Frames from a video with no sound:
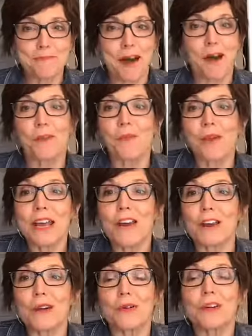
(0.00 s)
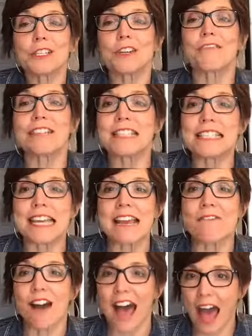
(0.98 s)
but we are going to
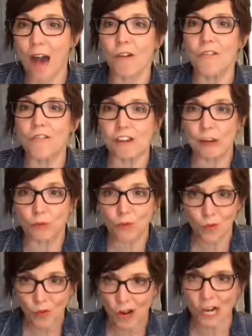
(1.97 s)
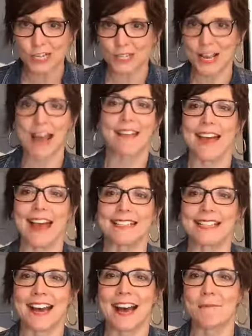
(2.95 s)
receive our rewards at that
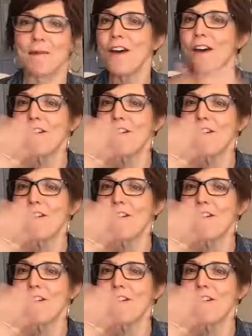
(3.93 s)
time